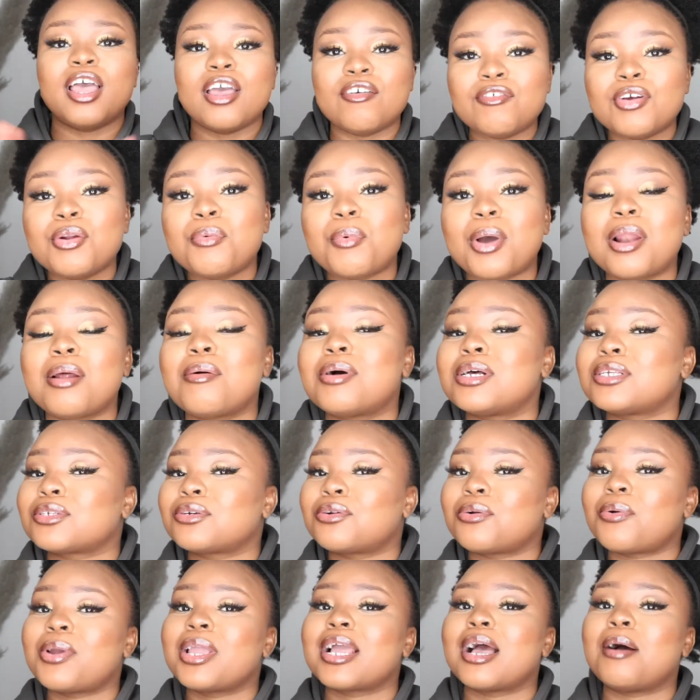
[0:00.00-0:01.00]
Even when I was
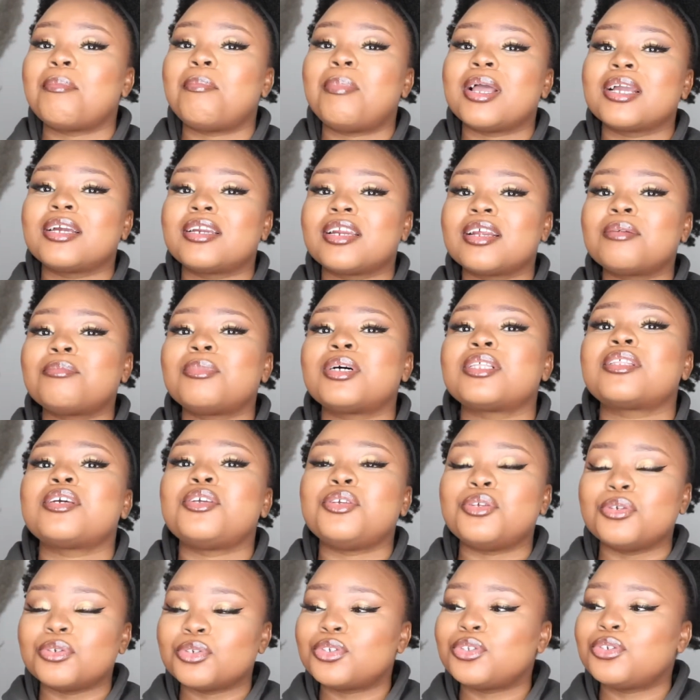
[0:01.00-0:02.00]
growing up, my grandmother
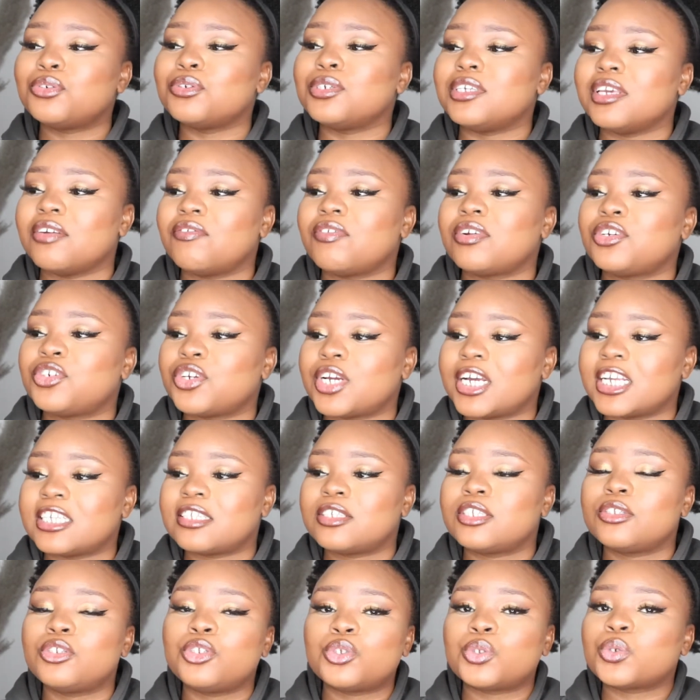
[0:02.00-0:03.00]
used to give it to
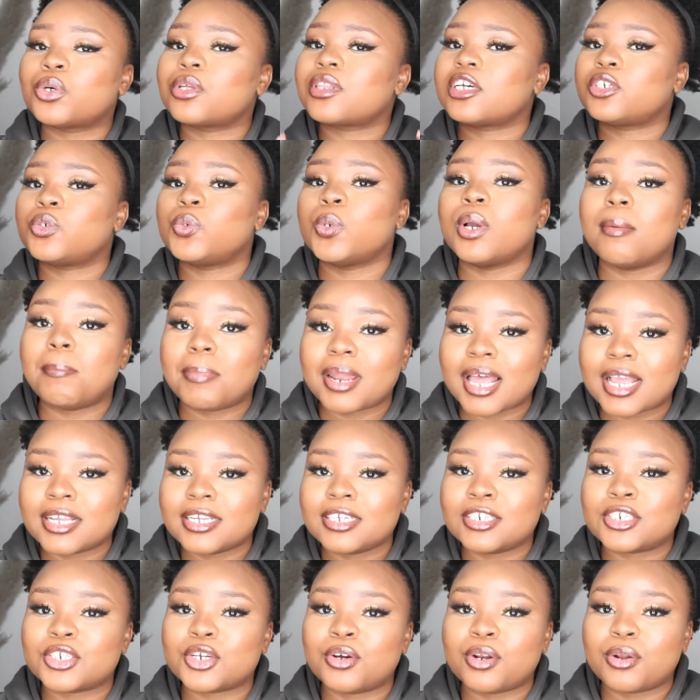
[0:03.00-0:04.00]
us so that we apply
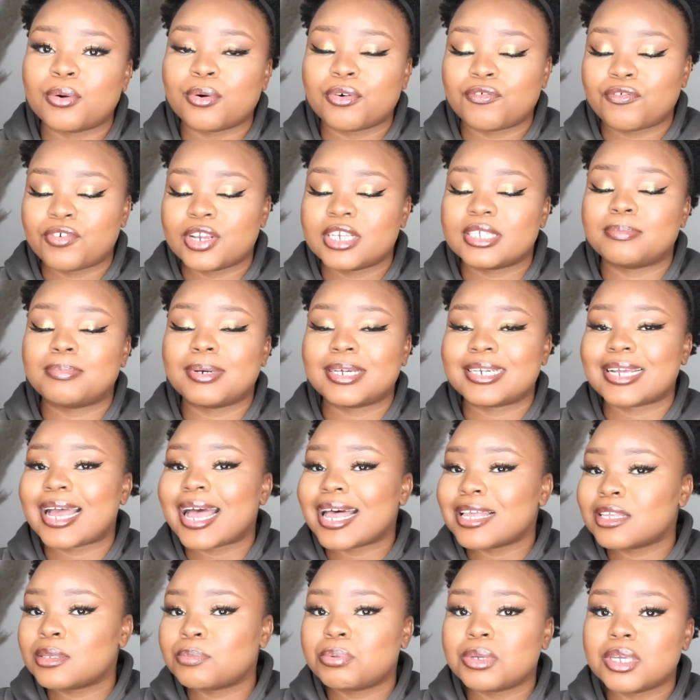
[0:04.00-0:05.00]
it on our face, but
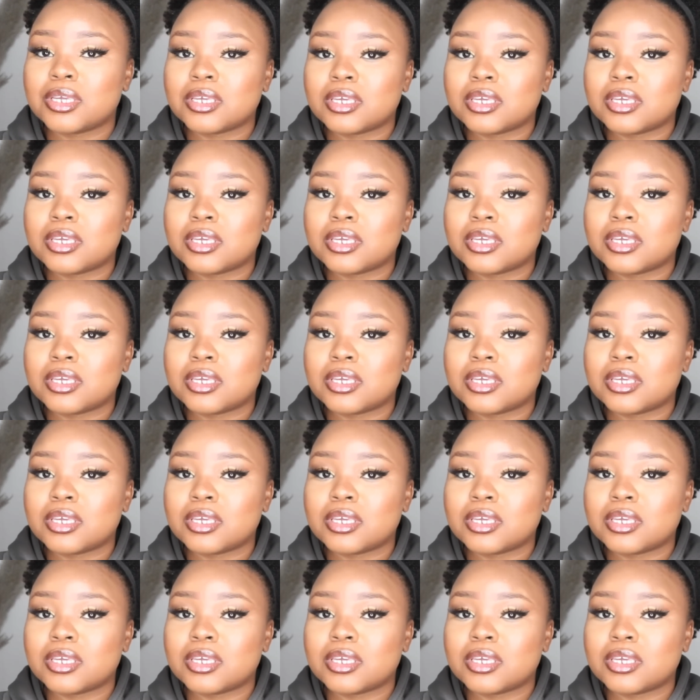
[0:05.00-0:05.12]
as being